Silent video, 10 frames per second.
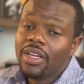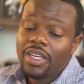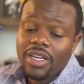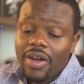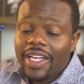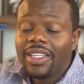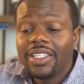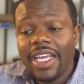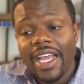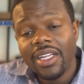you know, at the
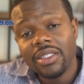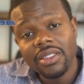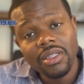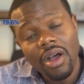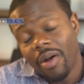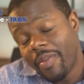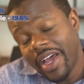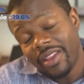dance all by